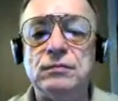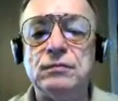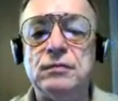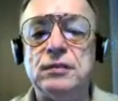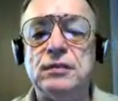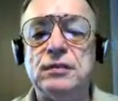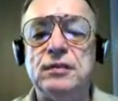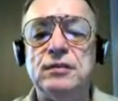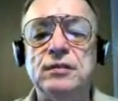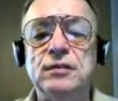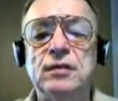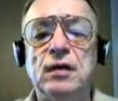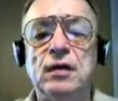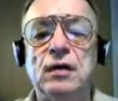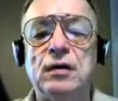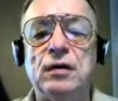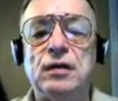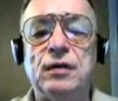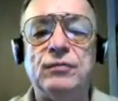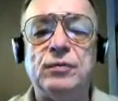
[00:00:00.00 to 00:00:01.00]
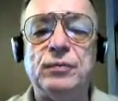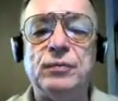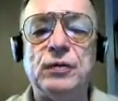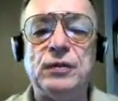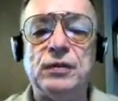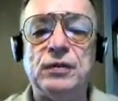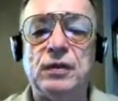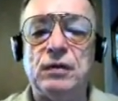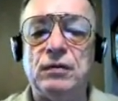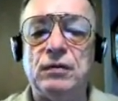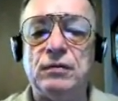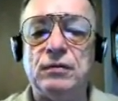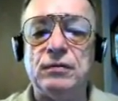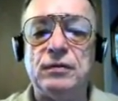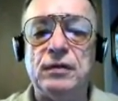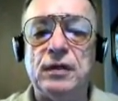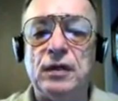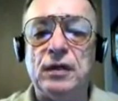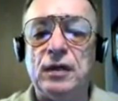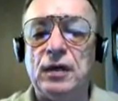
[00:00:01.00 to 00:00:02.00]
This isn't a hardcover book though.
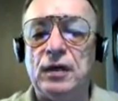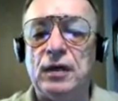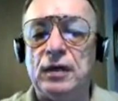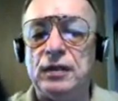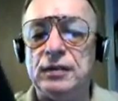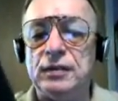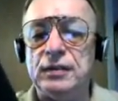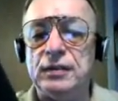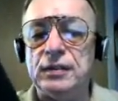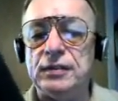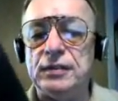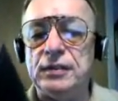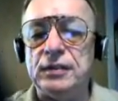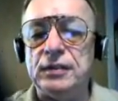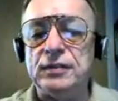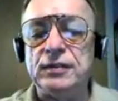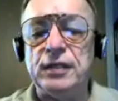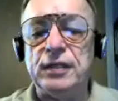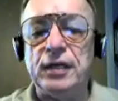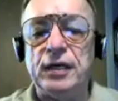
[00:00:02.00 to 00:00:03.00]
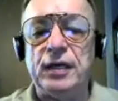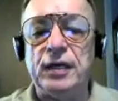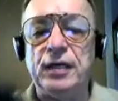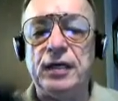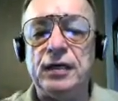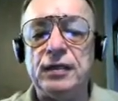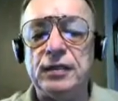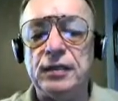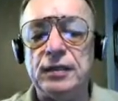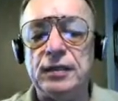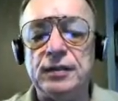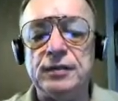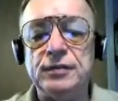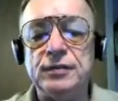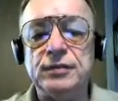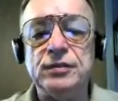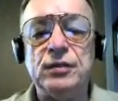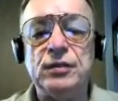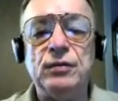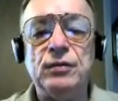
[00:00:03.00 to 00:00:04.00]
This is a
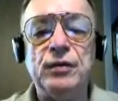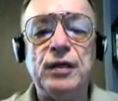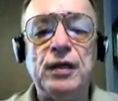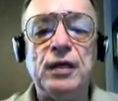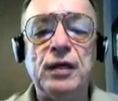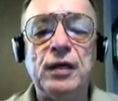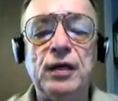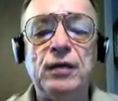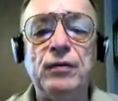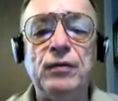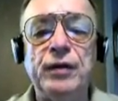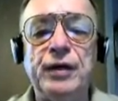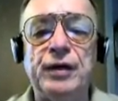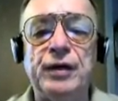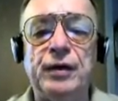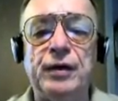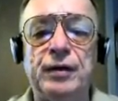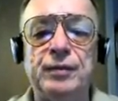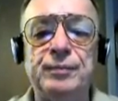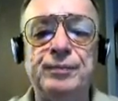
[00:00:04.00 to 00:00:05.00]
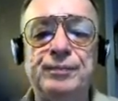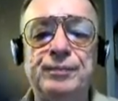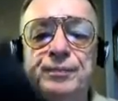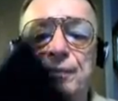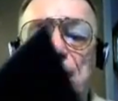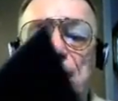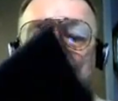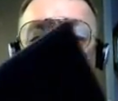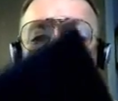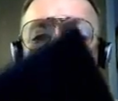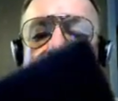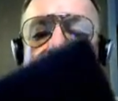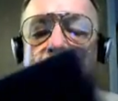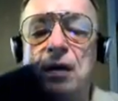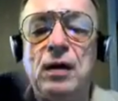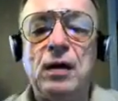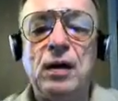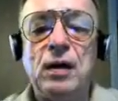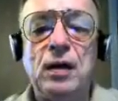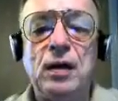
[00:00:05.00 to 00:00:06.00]
Sony e-reader.
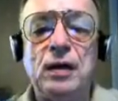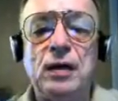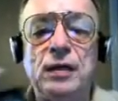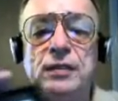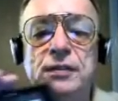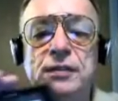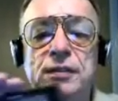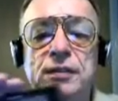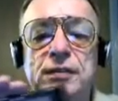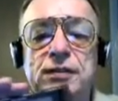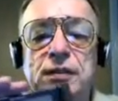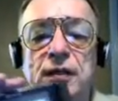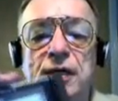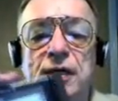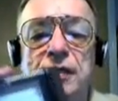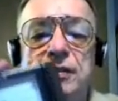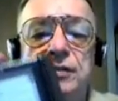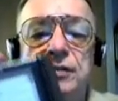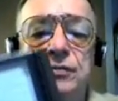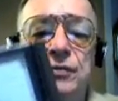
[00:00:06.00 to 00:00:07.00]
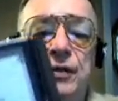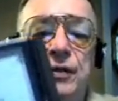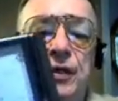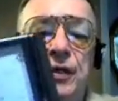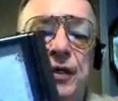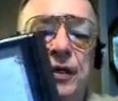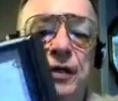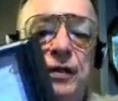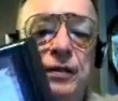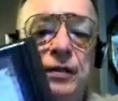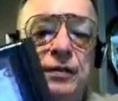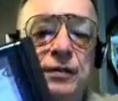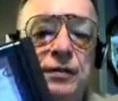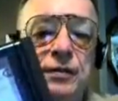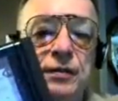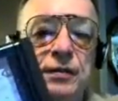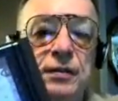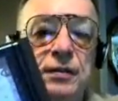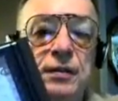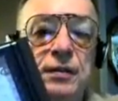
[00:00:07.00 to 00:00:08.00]
And it's designed to read
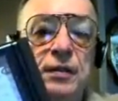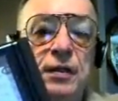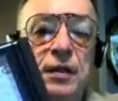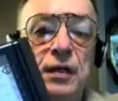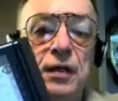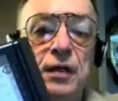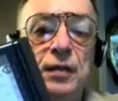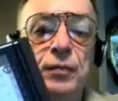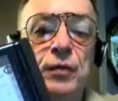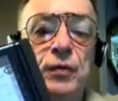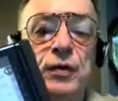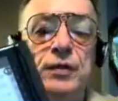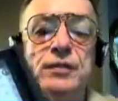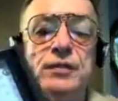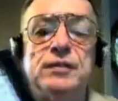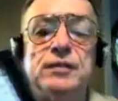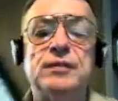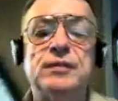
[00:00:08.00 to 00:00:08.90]
ebooks.